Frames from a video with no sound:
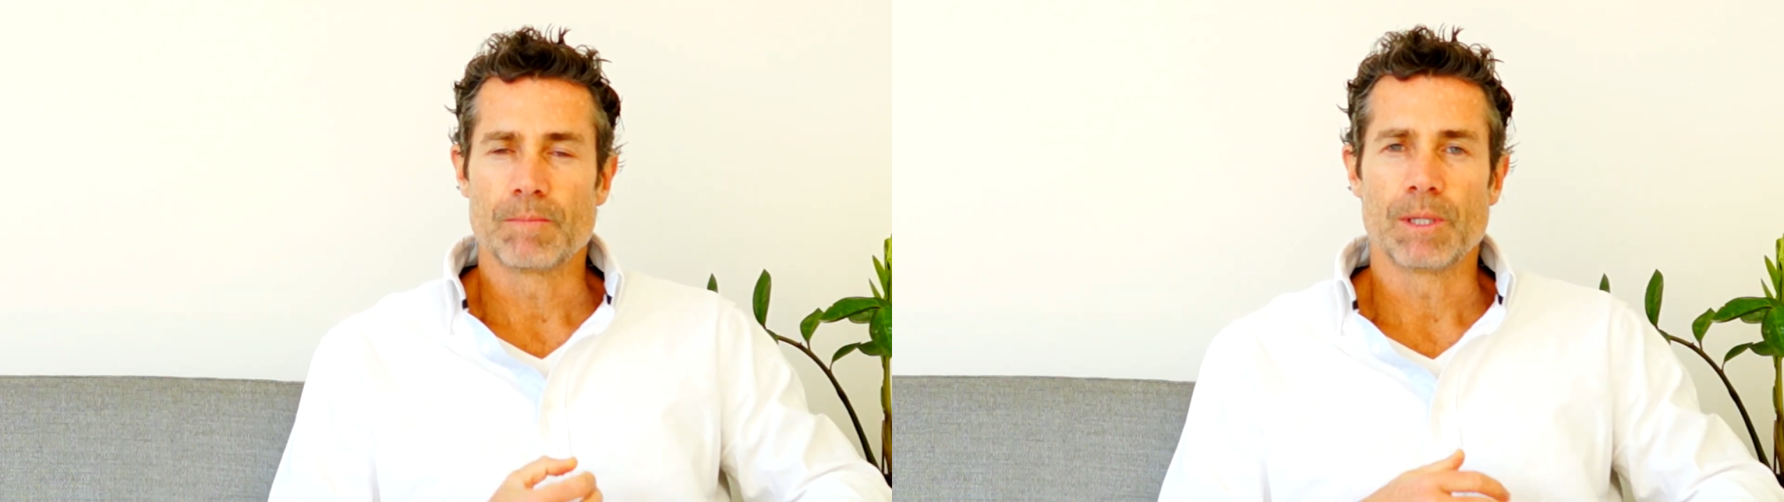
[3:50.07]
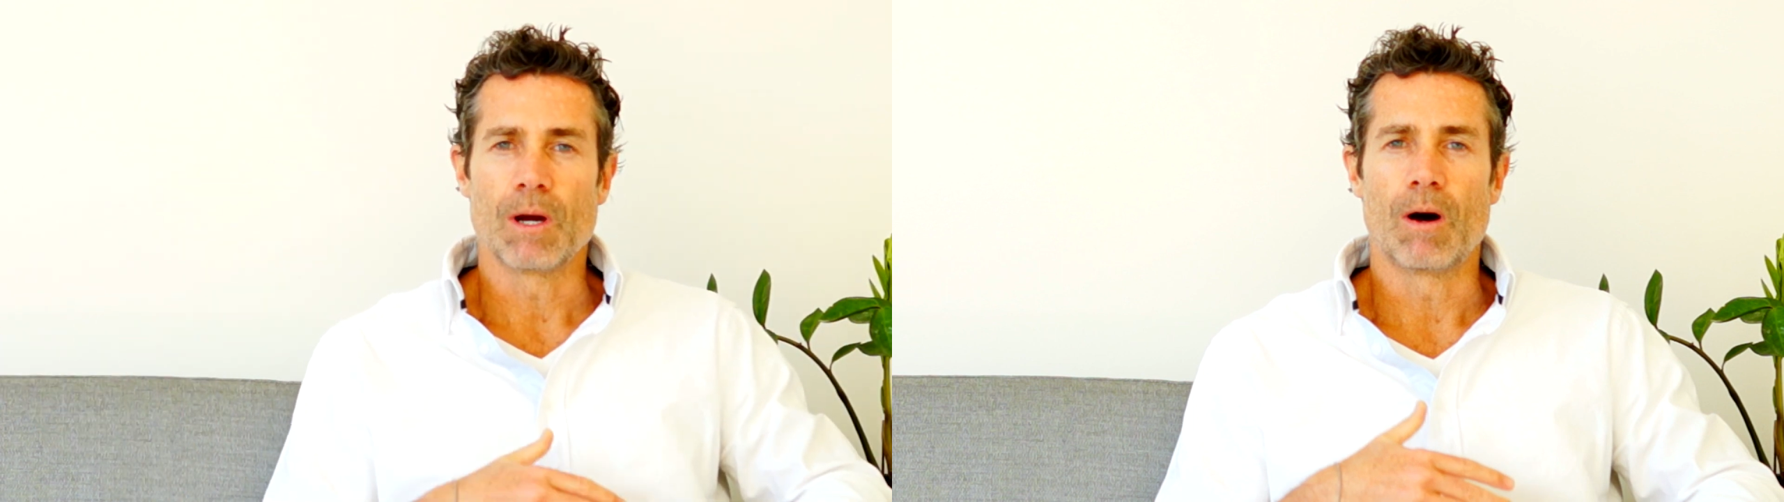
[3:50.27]

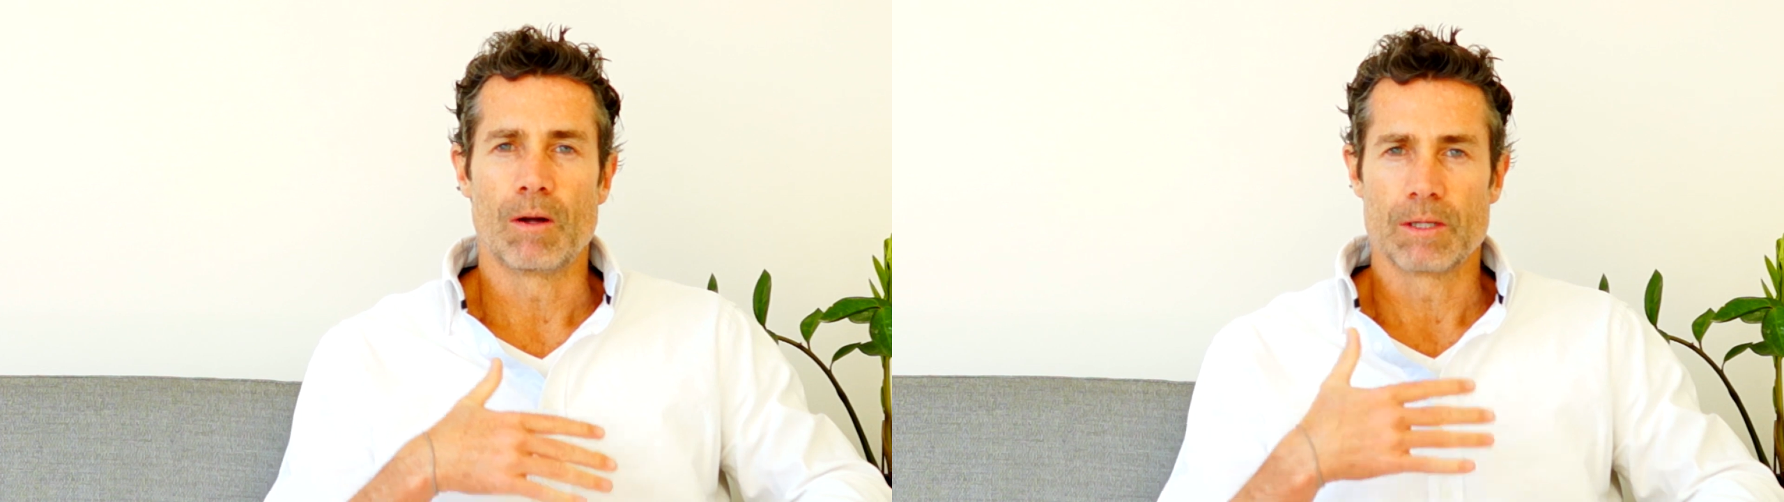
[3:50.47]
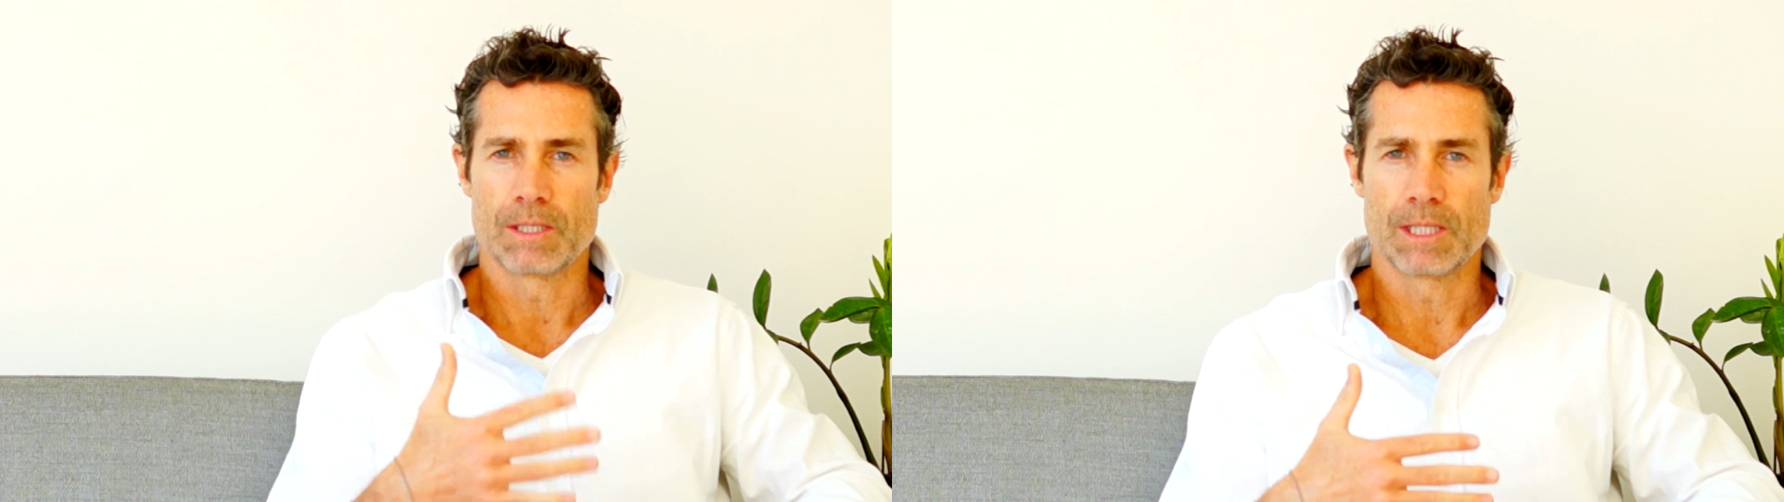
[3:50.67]

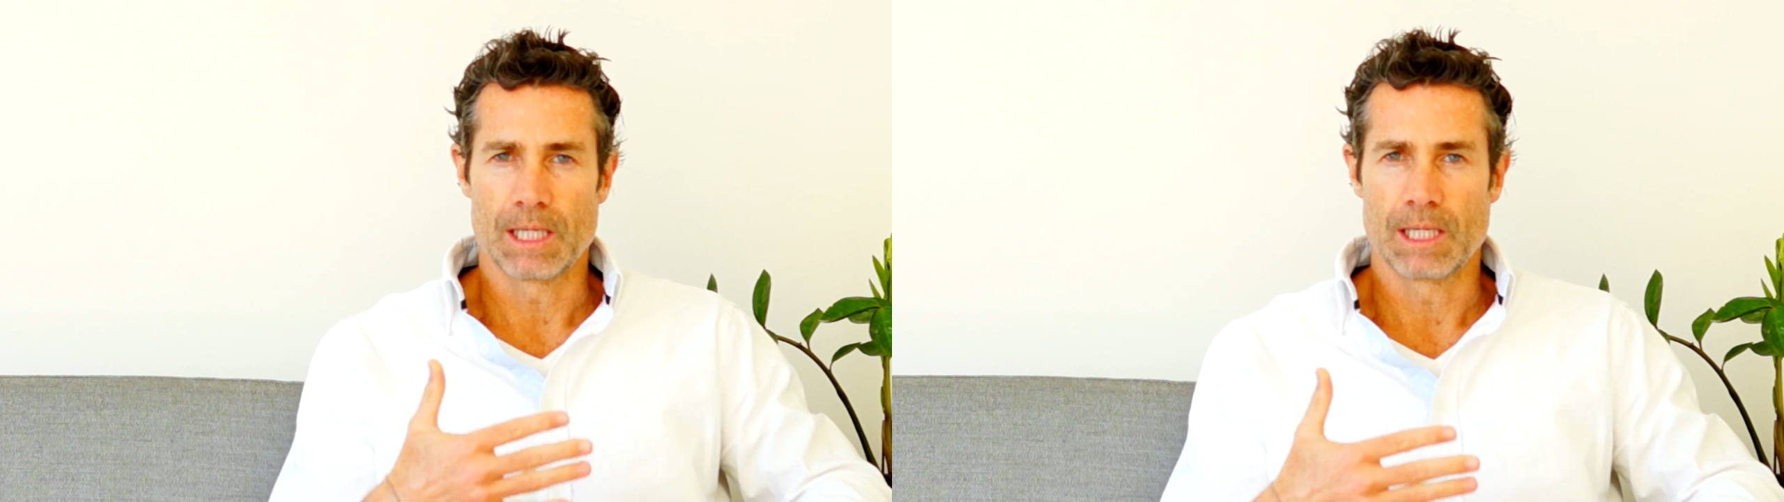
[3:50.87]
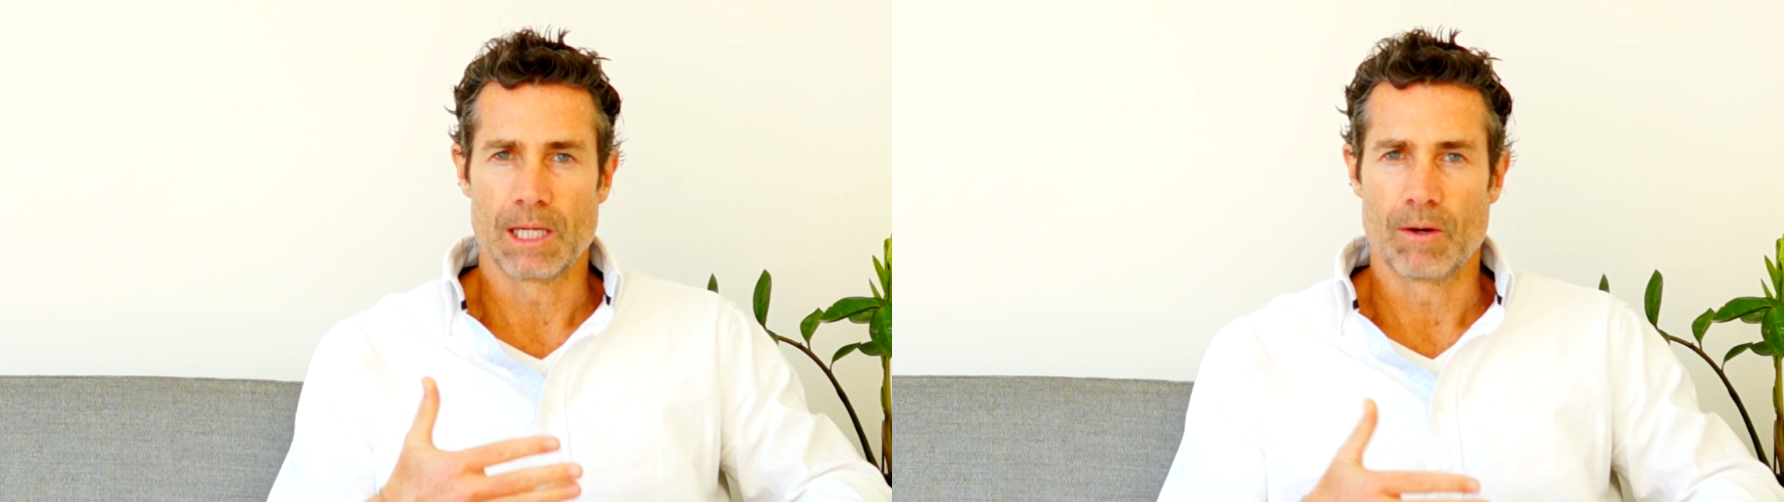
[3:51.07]
beyond the
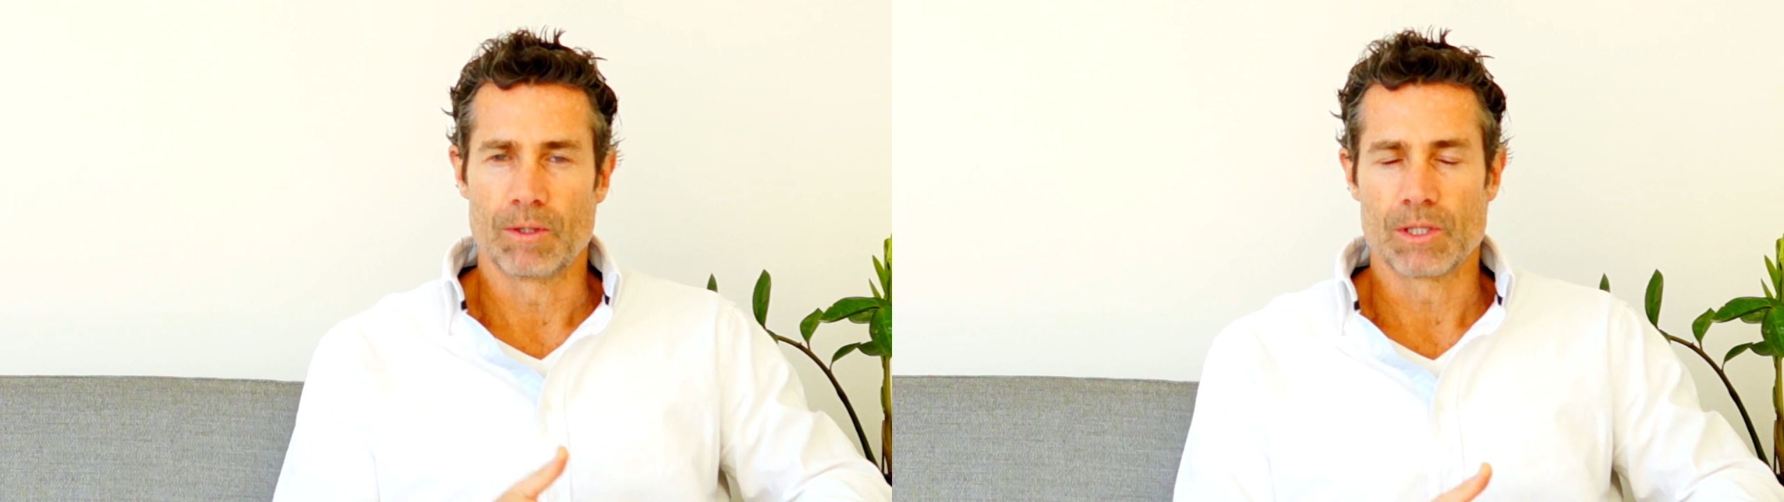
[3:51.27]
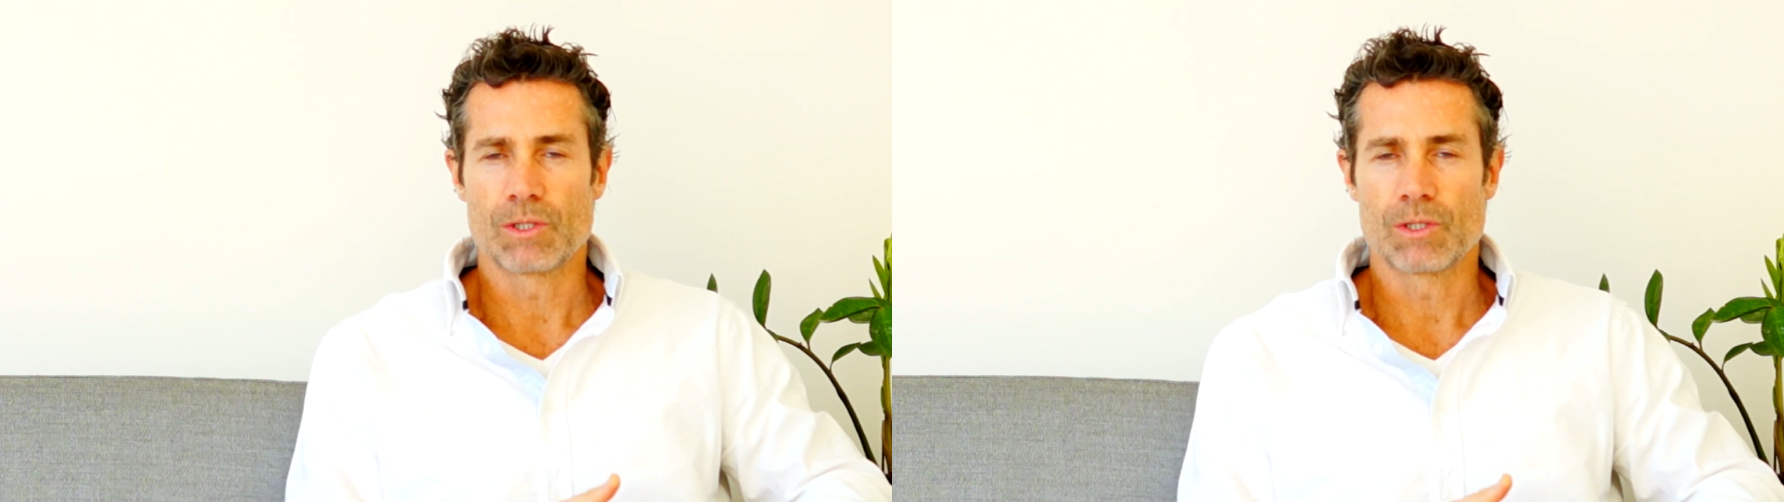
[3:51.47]
ego and the